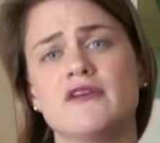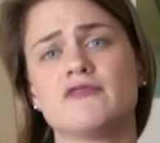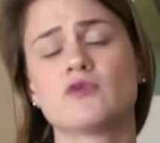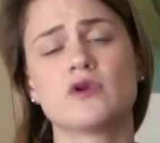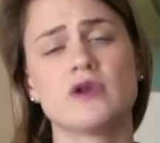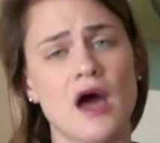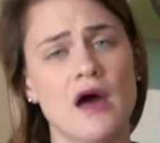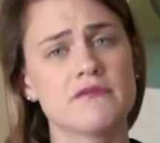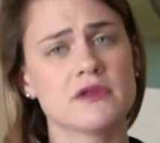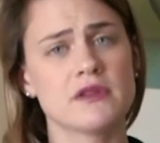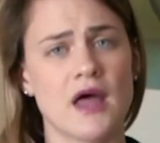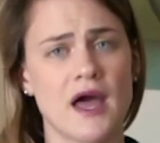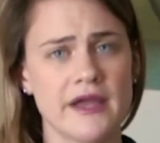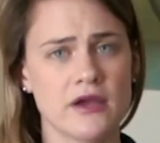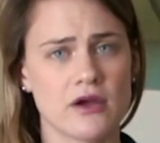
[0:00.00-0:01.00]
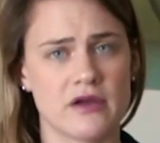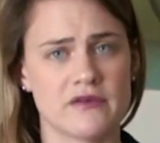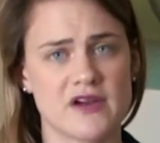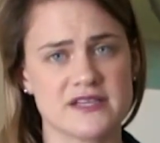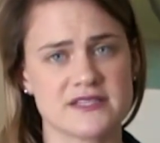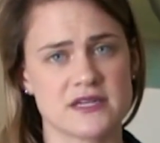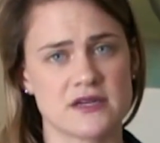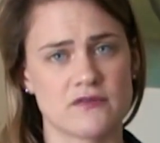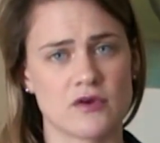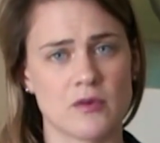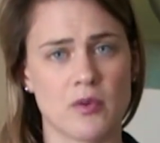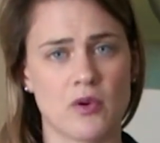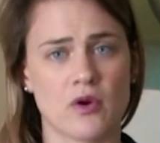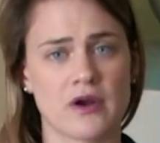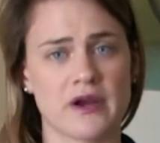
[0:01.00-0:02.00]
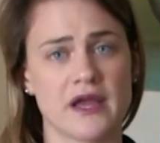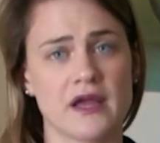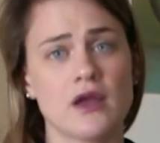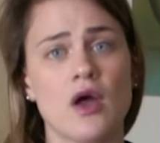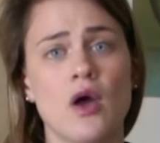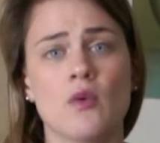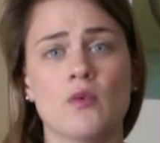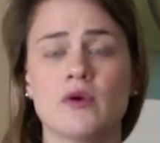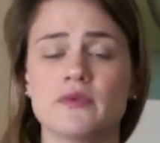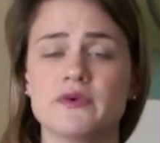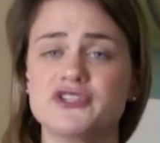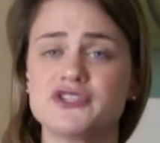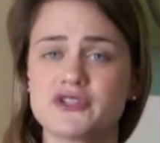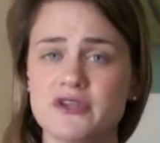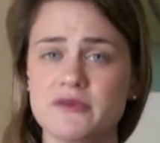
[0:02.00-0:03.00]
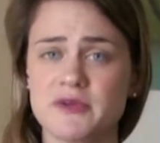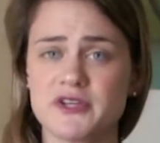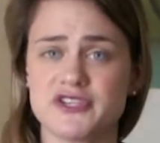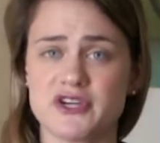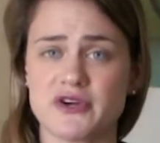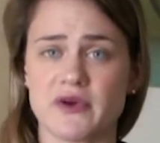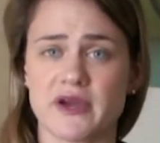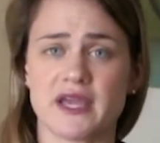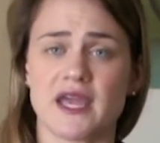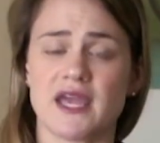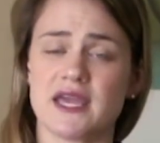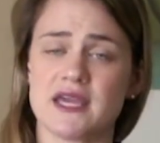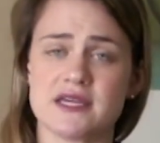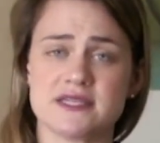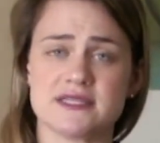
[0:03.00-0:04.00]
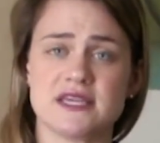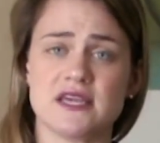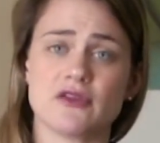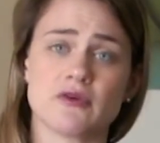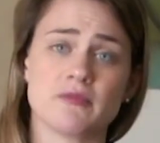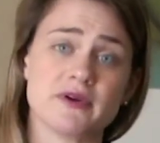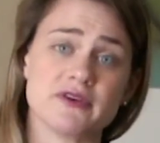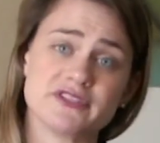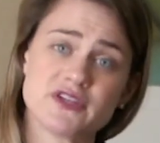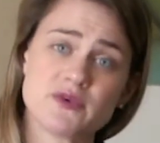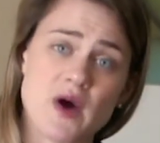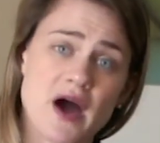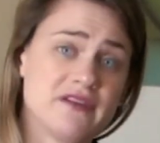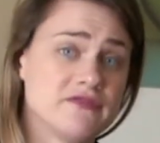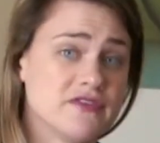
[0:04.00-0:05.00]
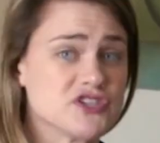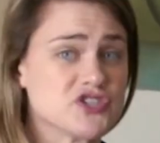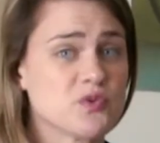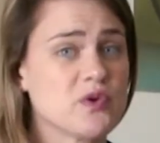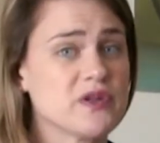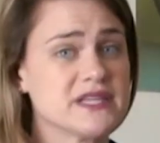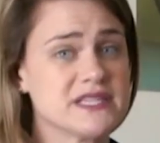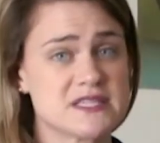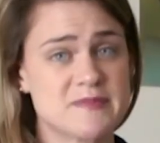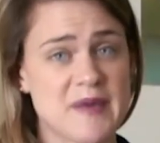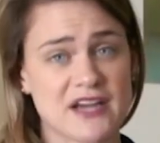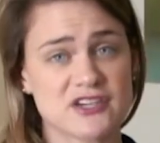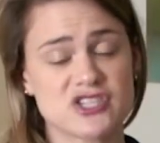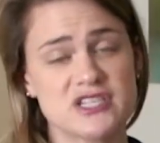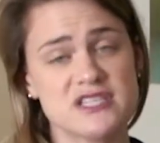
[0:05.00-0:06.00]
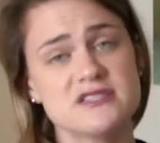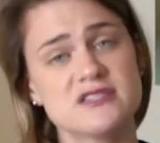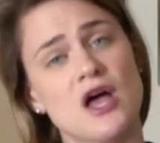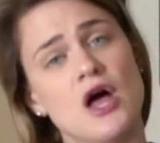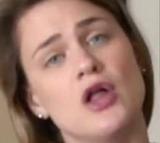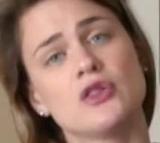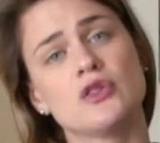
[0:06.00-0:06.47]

If we're not relying on resident reporting, what we should be doing is either building-wide visual inspections,